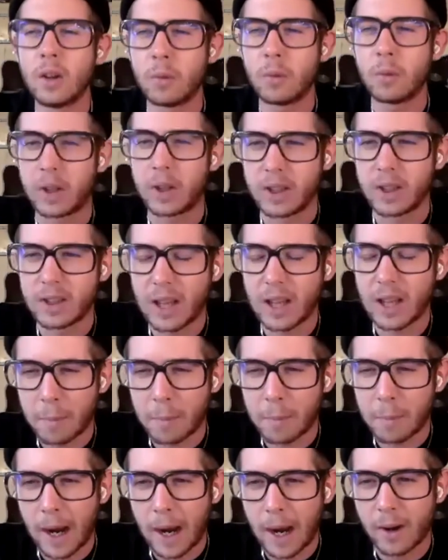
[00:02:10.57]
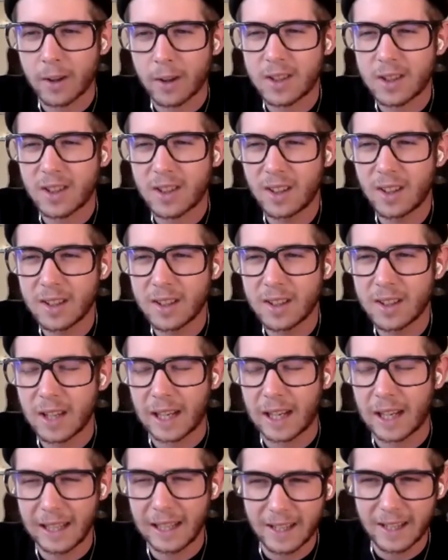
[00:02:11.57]
which is like about it's
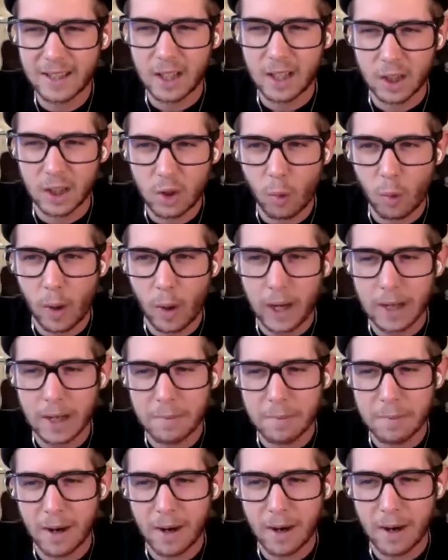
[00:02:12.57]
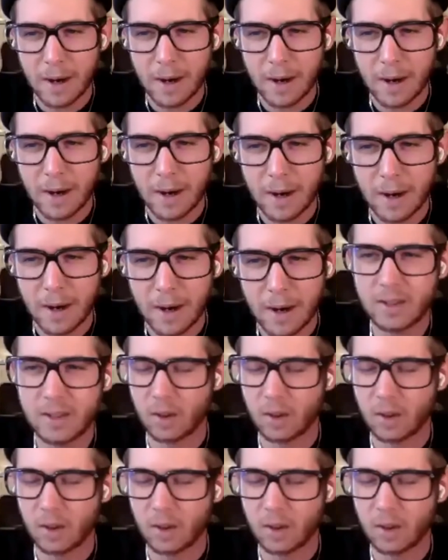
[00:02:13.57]
like less than 20 American dollars.